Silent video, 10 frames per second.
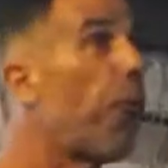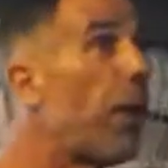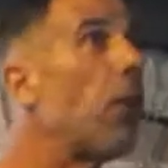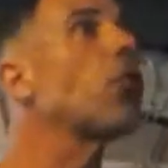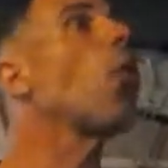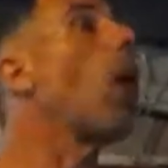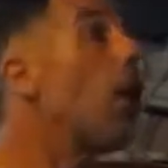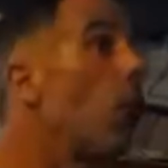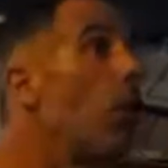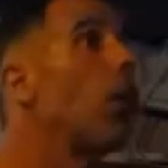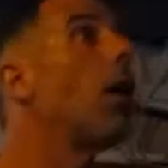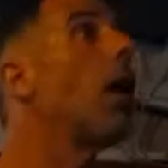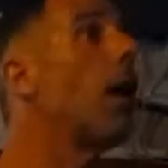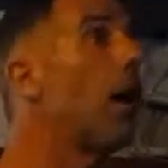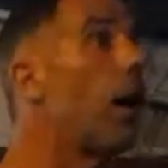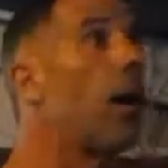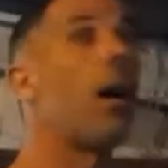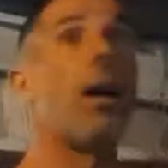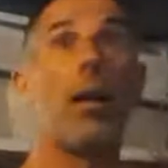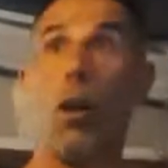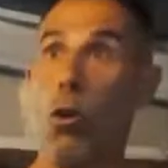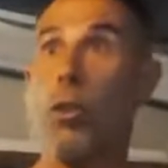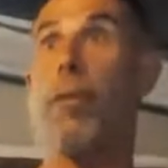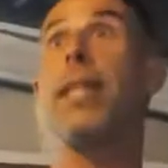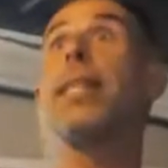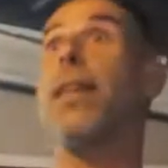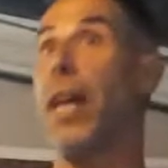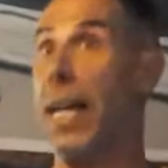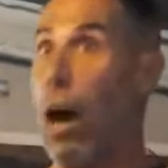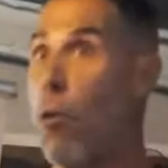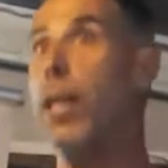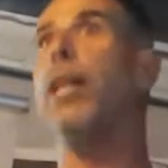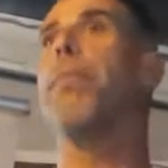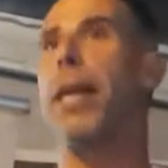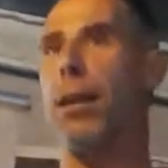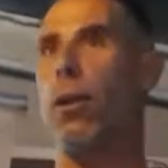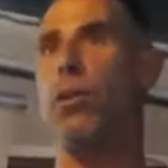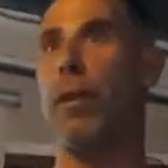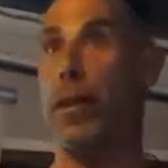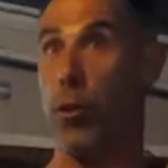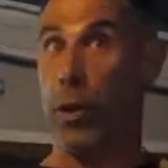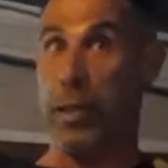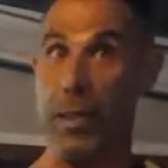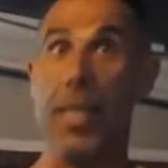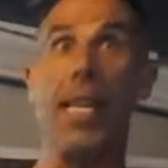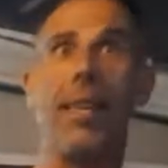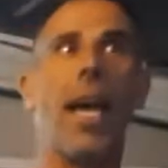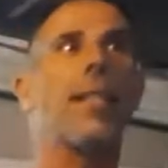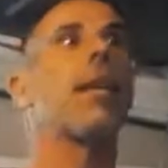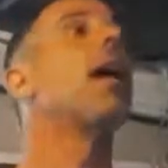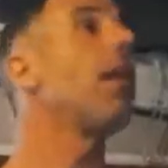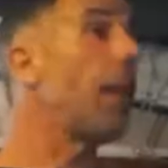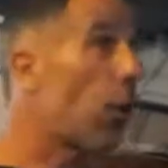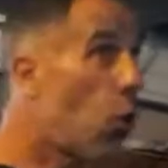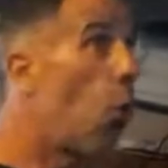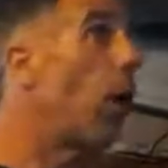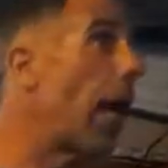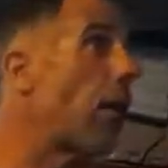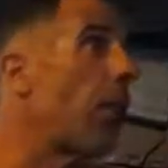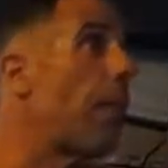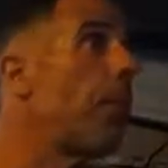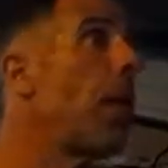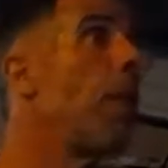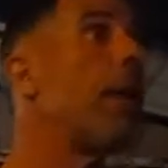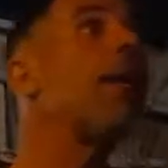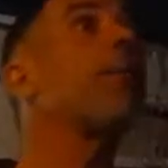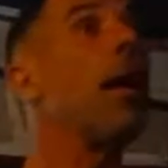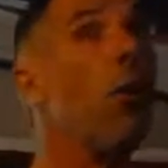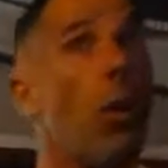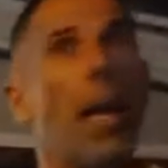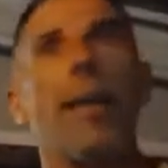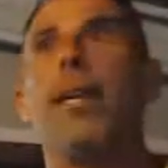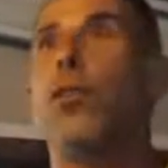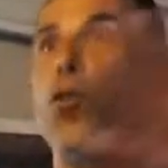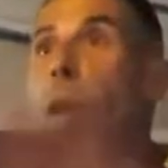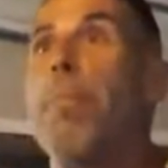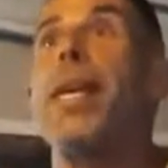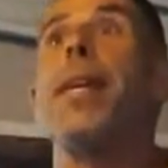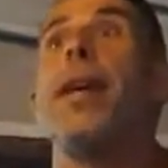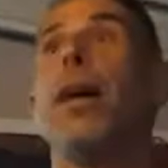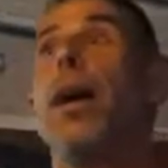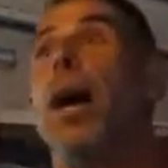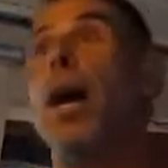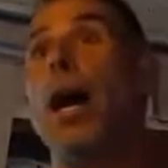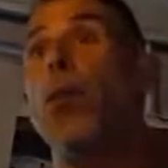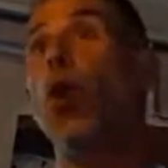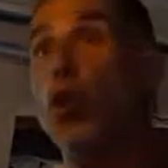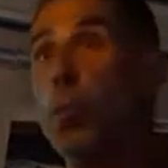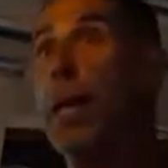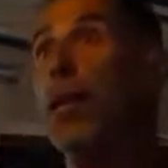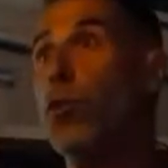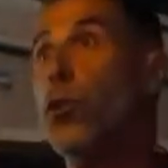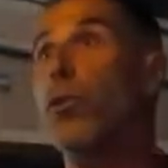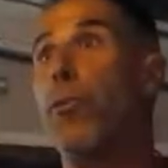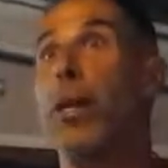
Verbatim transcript: If the fields are well uh, uh, cultivated and they're currently being cultivated and you can see that, then cool, land on them. But if they look like they're scrubby uh, and not being